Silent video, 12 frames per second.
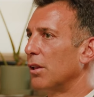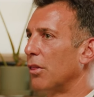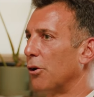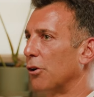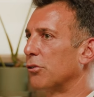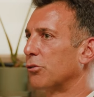
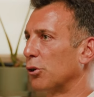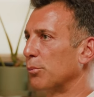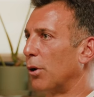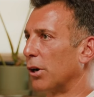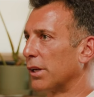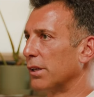There are certain
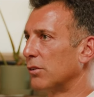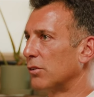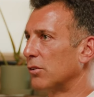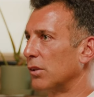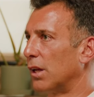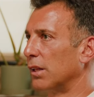
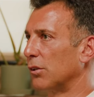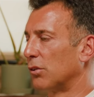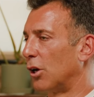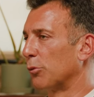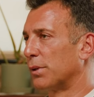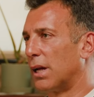markets, at least in
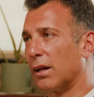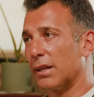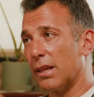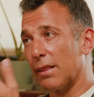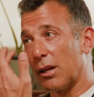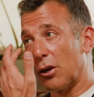hospitality, that